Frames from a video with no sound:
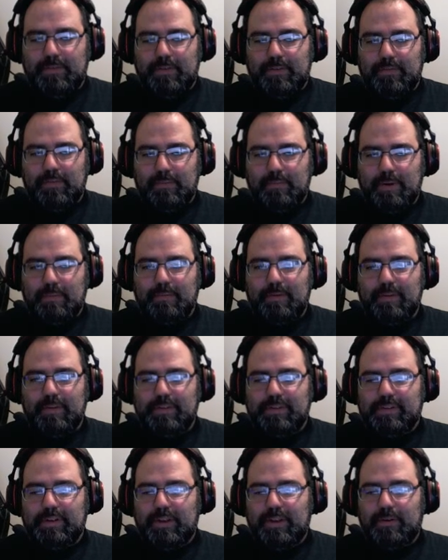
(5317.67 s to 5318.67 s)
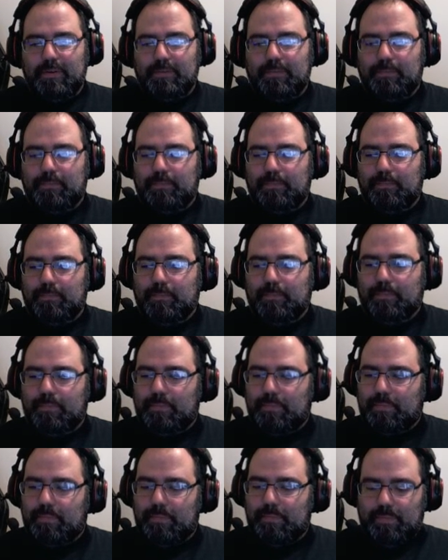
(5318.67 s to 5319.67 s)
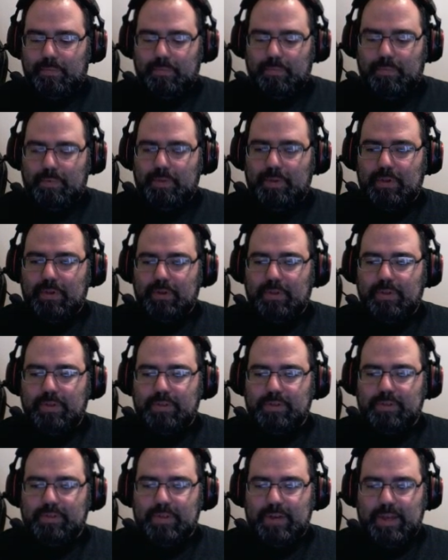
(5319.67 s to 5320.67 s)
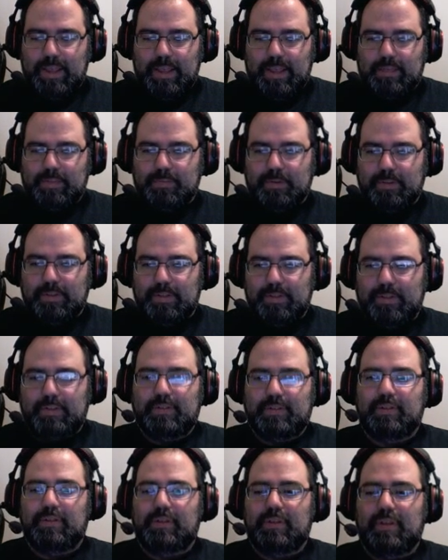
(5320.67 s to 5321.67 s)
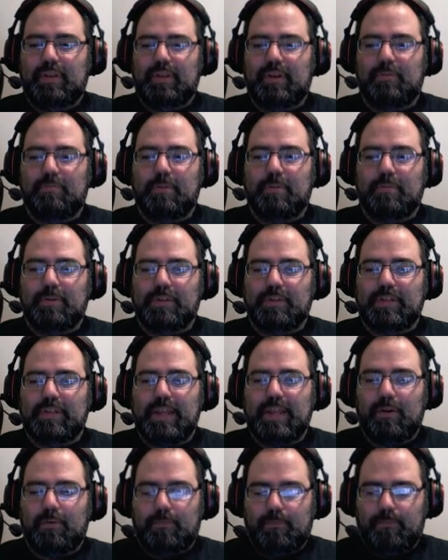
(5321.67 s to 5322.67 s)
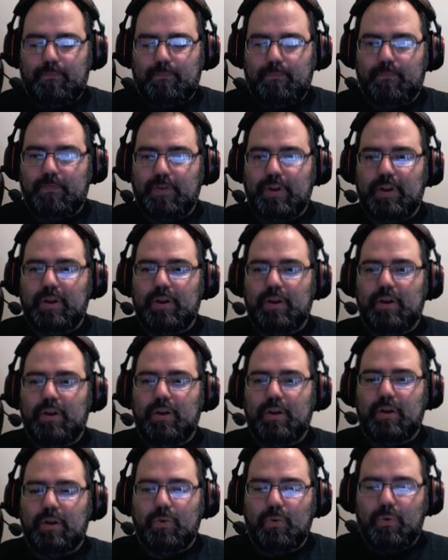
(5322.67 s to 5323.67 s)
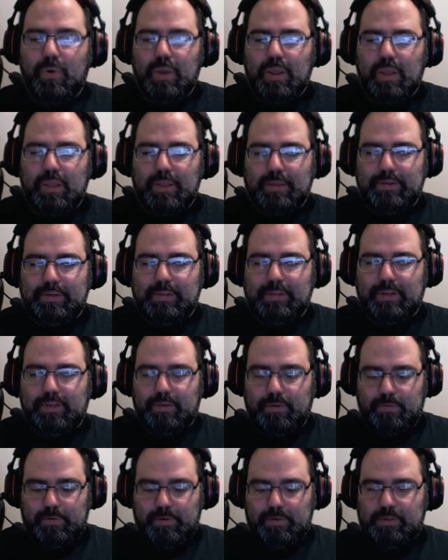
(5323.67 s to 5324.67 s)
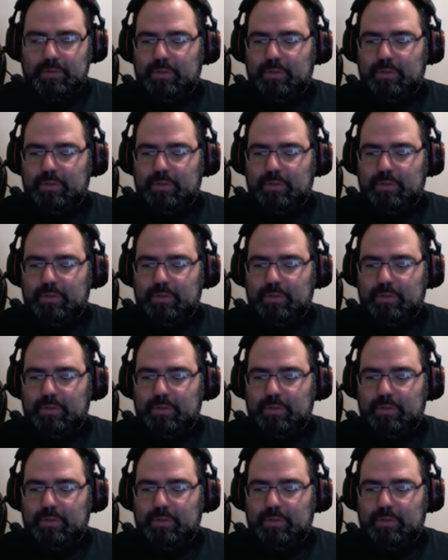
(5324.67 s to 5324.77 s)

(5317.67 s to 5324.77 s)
remember this now. At least an aspect of this. I remember just how freaking annoying this section was.